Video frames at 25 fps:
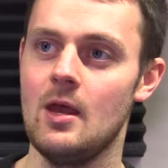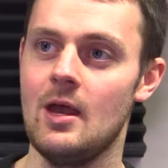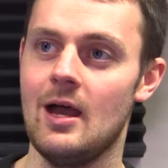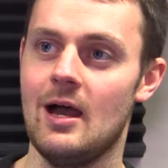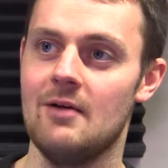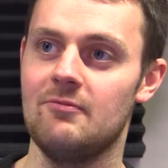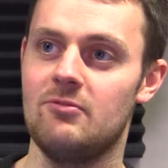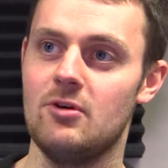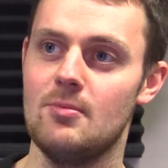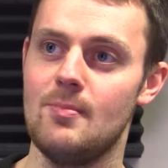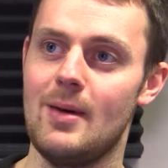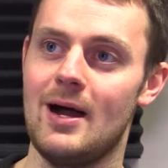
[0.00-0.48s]

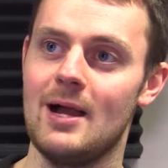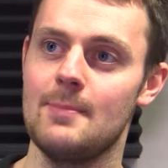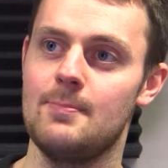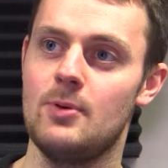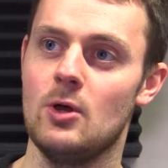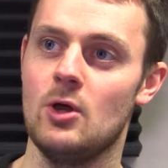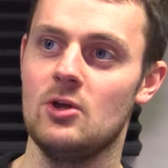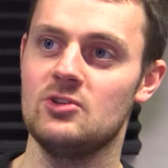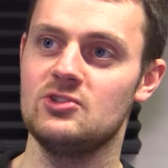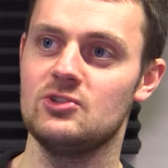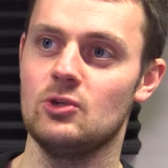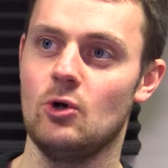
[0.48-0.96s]
And from my
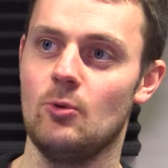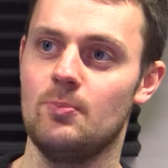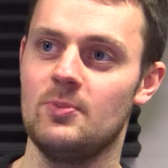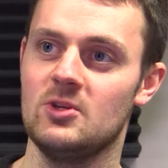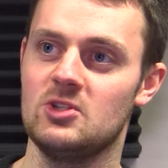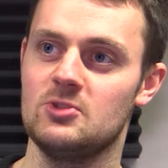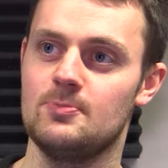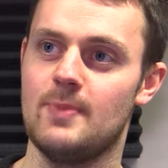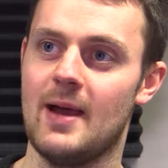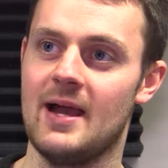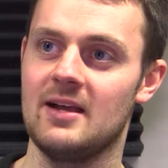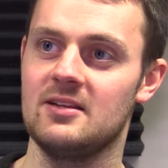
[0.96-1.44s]
personal
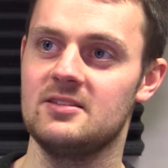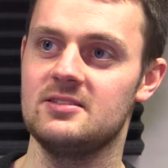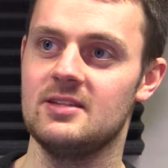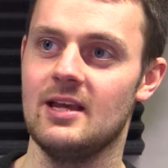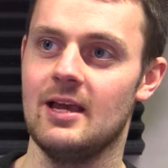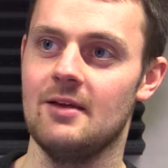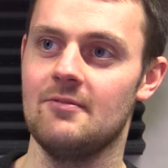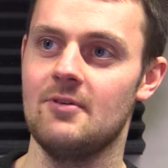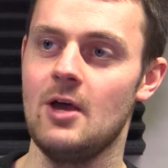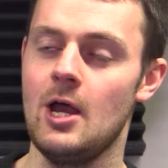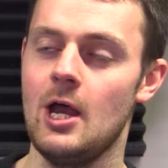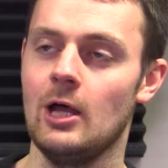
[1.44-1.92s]

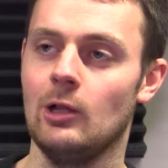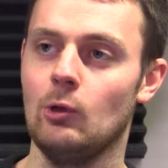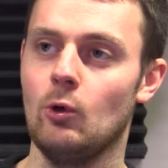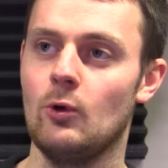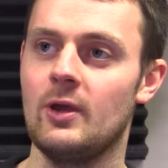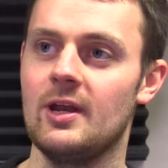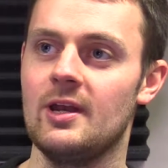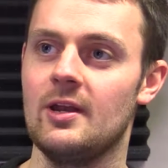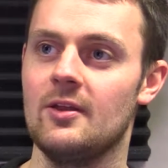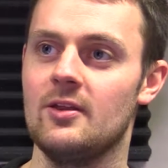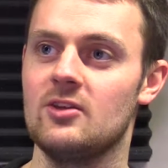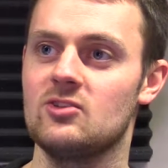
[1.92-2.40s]
perspective,
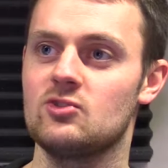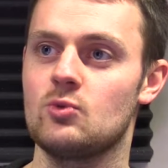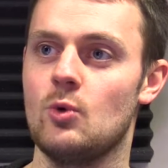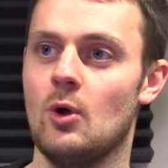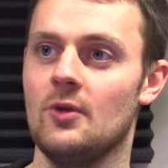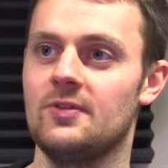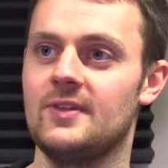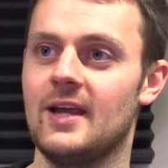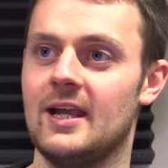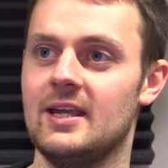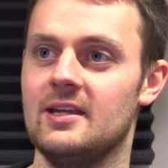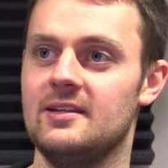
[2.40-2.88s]
looking at the
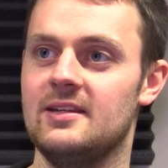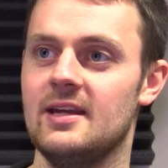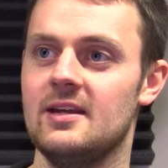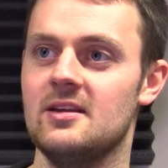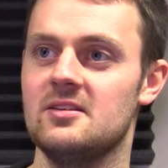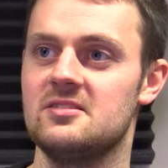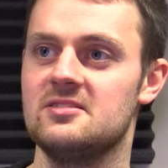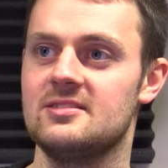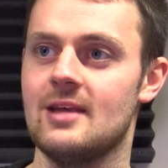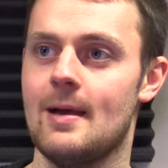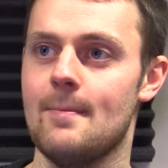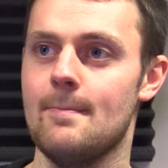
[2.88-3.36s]
squad that you did
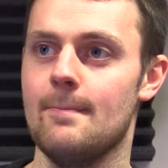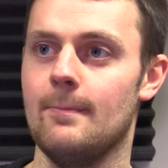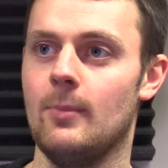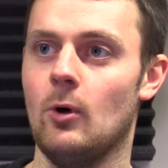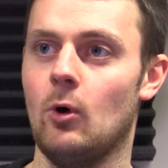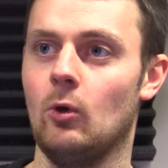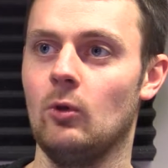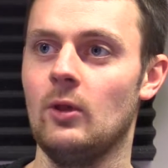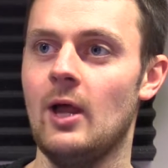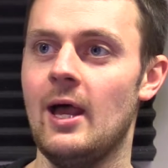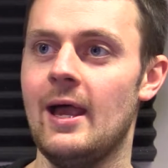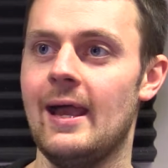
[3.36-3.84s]

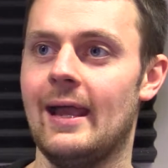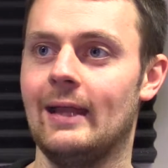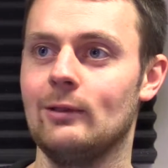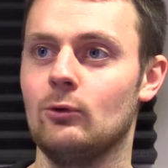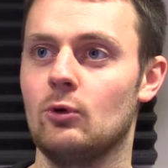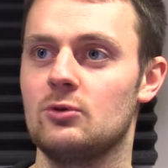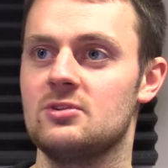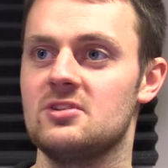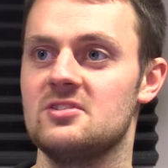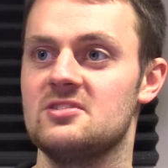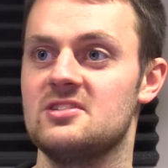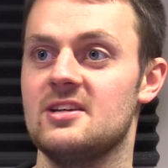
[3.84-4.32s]
assemble, it
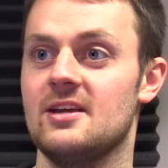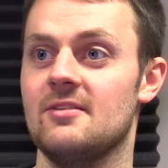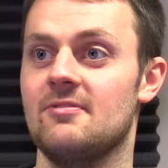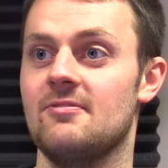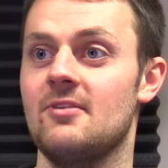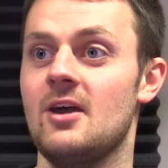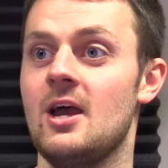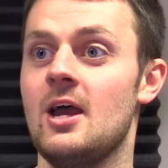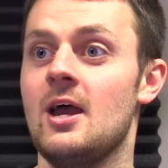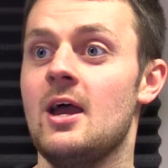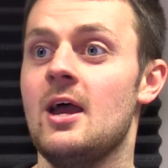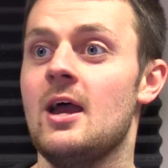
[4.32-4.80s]
looked as
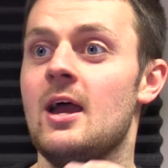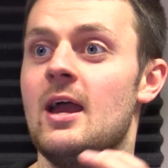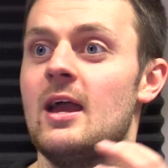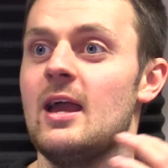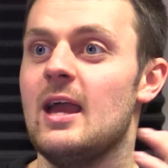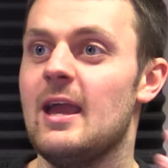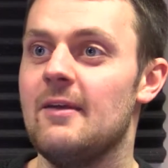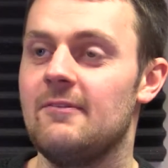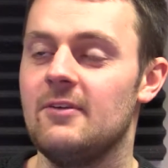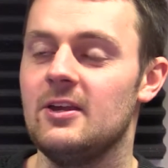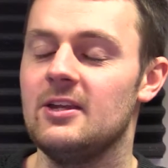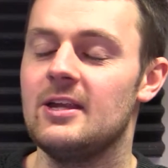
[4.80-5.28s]
if
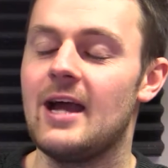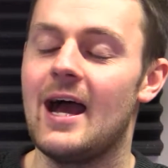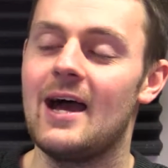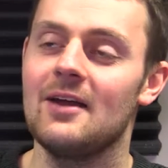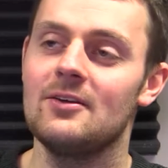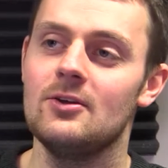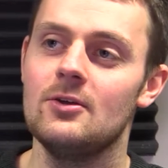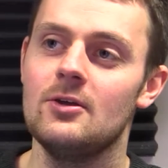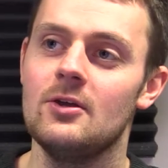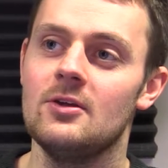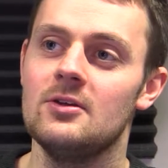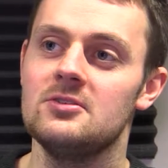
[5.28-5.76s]
he
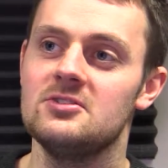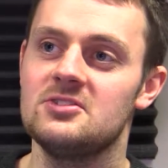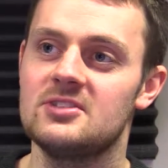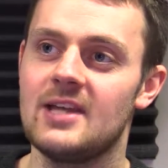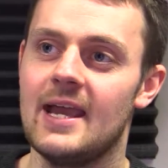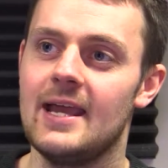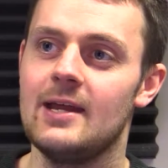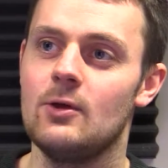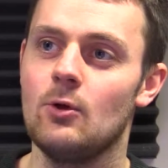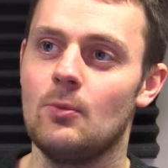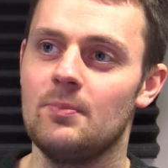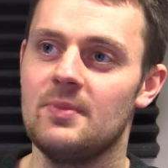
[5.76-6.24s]
hadn't
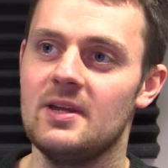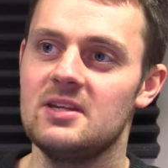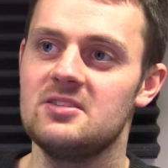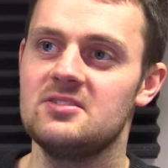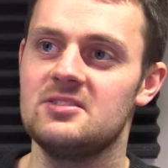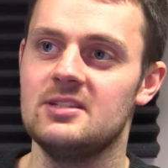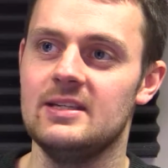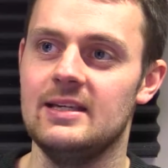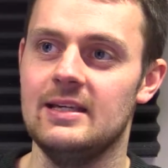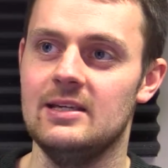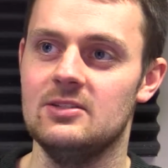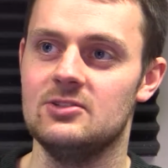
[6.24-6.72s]
stayed up this
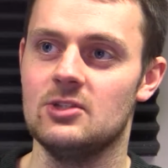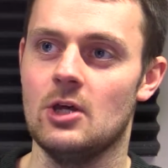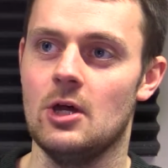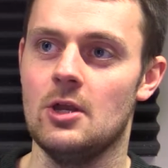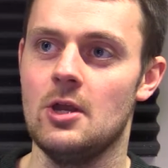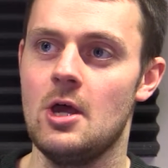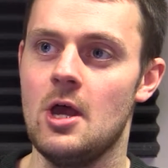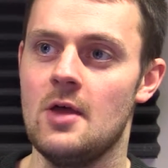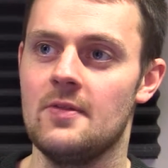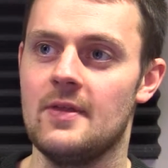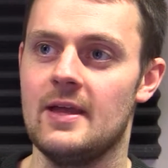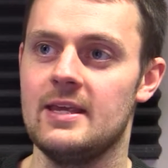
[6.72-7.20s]

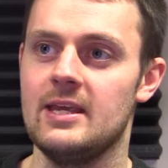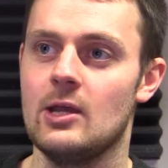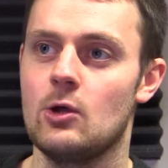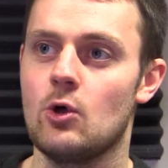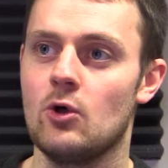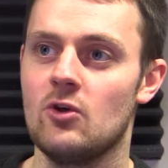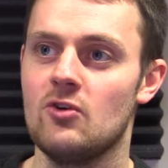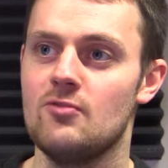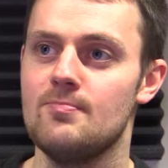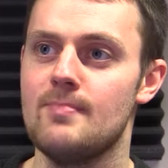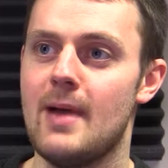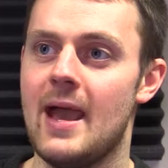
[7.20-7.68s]
season, then you
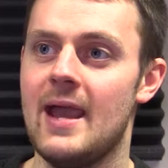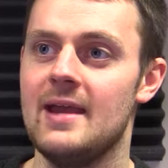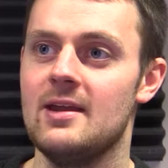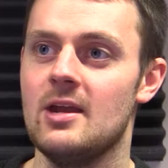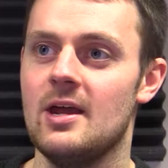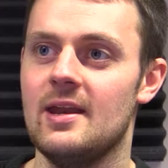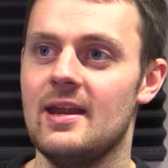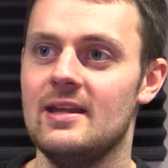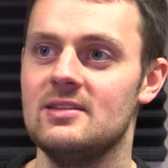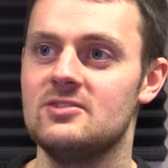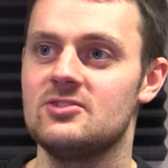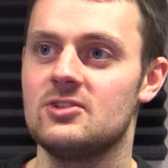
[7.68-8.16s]
could have made
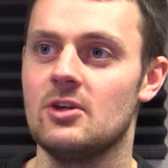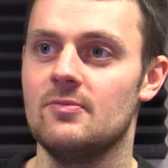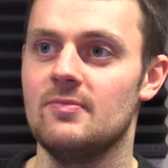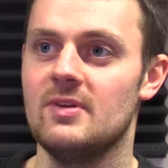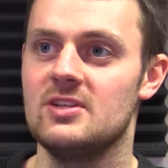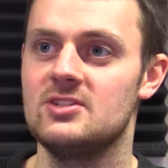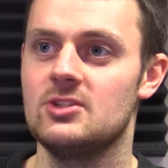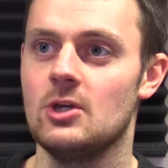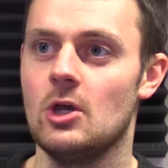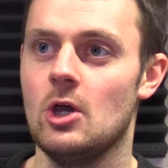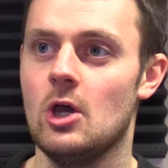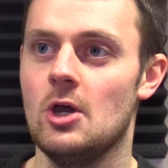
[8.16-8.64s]
an instant
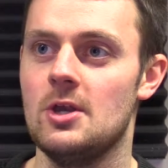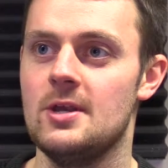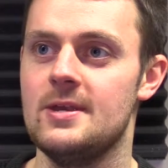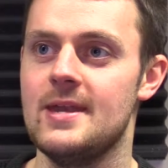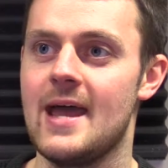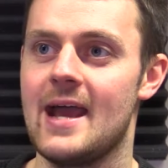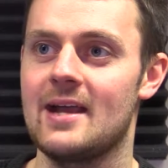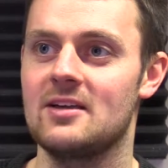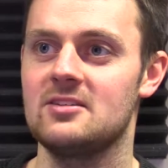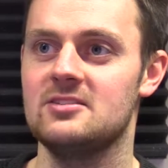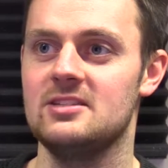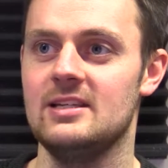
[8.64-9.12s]
return
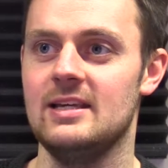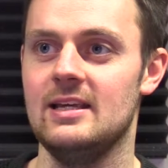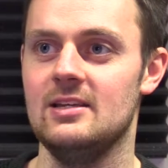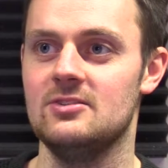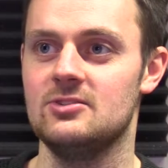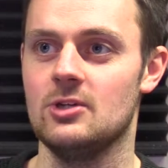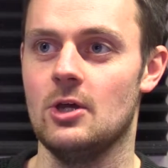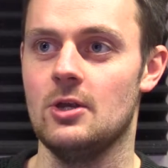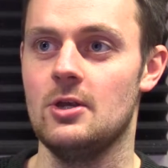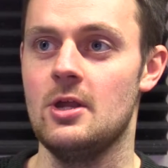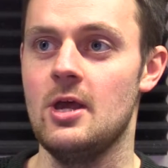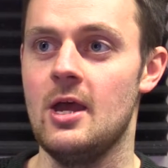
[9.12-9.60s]
next
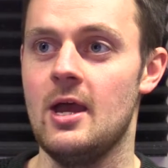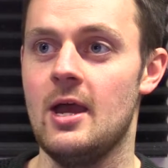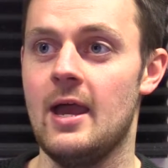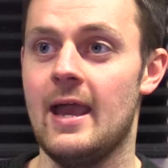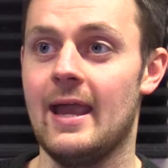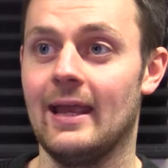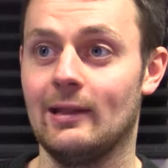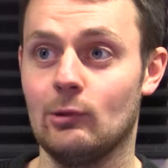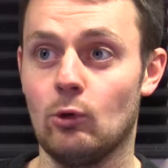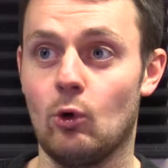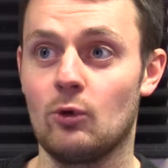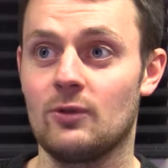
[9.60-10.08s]
season.
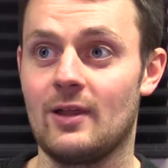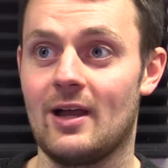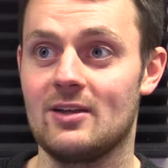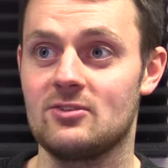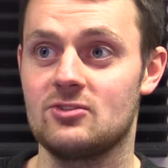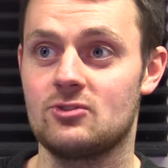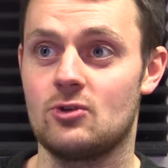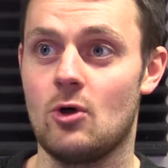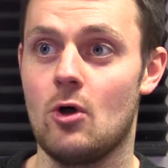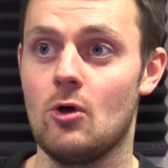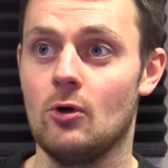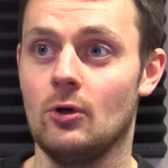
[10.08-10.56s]
It looked that
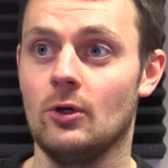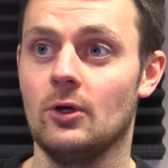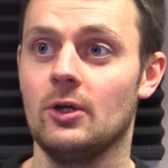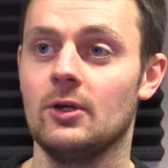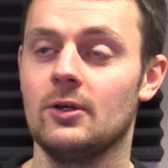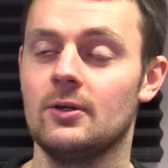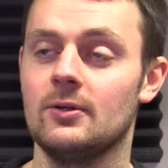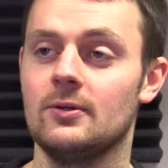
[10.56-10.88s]
strong.